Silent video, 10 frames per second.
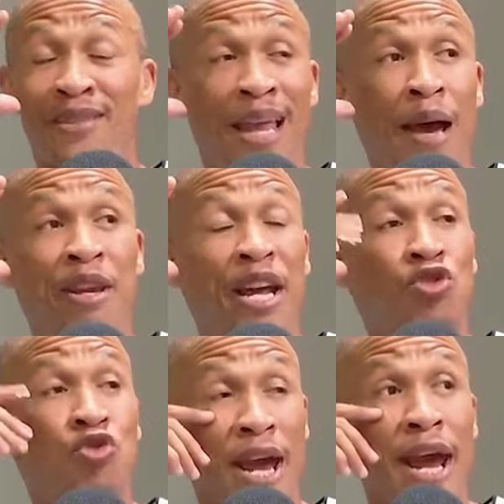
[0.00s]
derby that
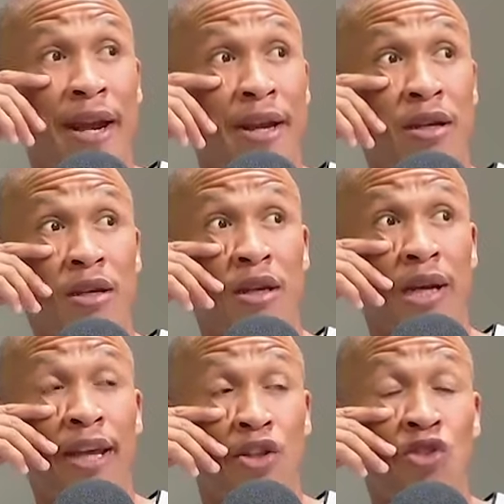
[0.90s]
you had,
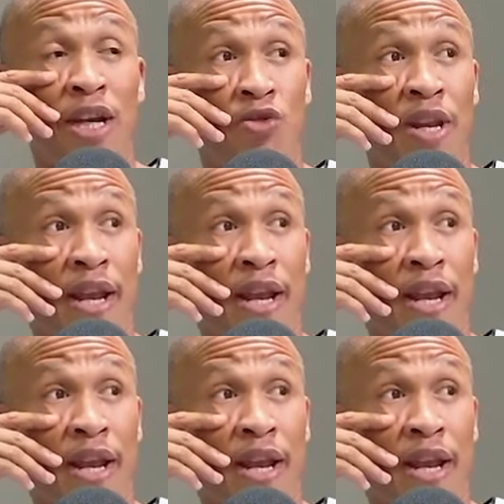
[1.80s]
like did you guys even win though,